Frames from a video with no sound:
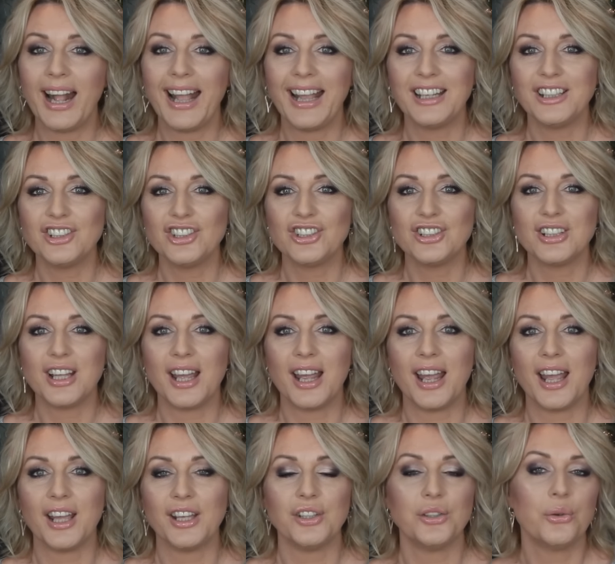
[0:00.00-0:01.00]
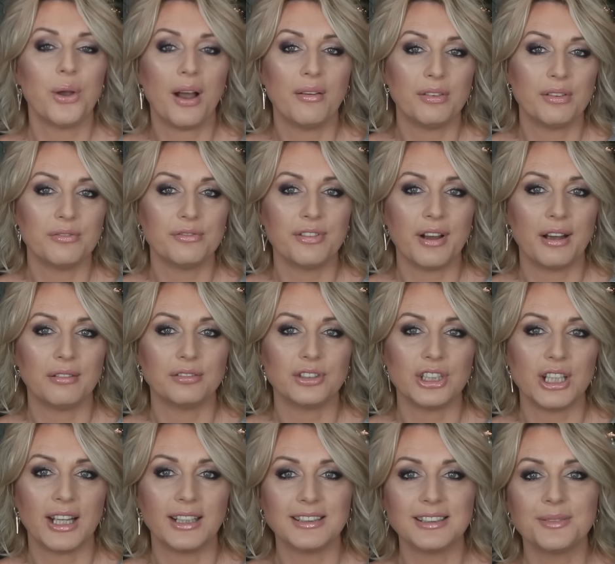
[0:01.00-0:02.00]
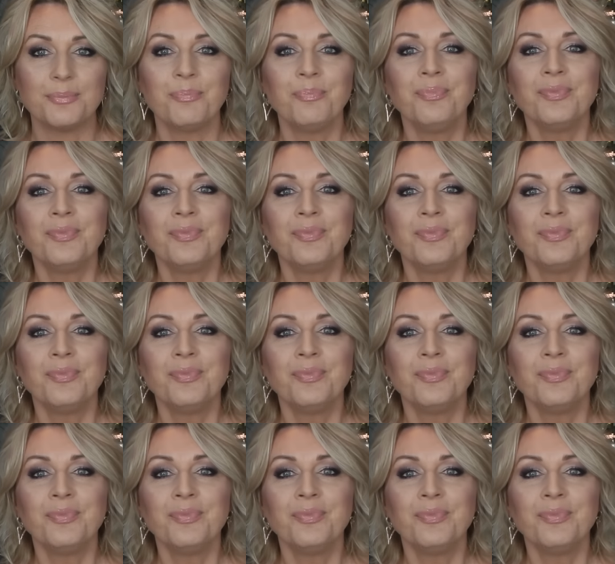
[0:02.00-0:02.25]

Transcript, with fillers: age that you haven't found yet.